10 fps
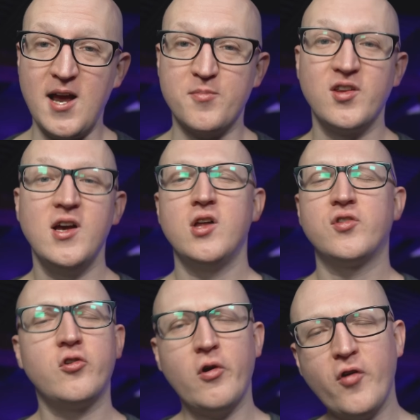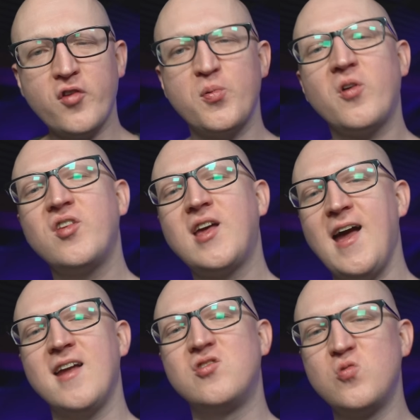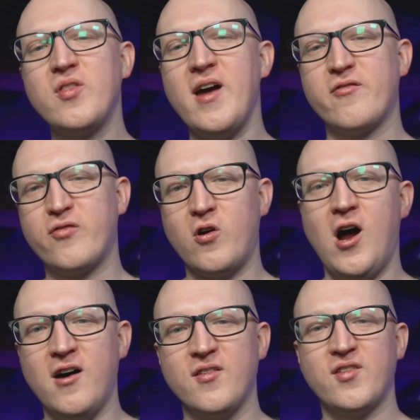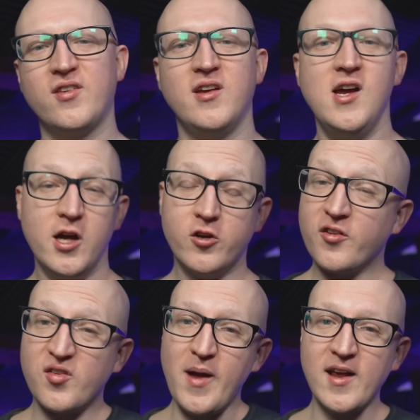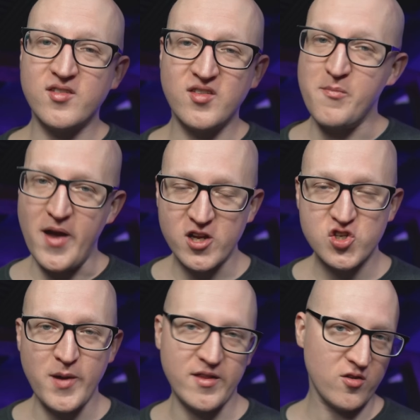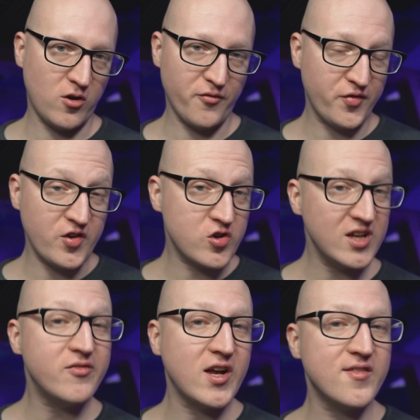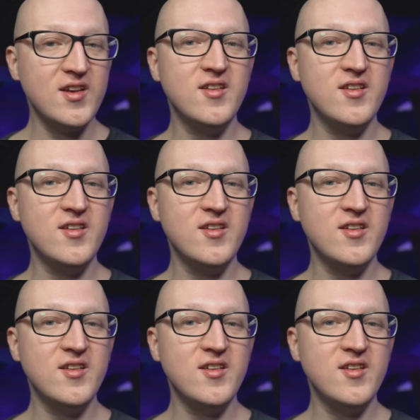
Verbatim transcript: apps, the reverse proxy can do that for us us. It also makes the management of certificates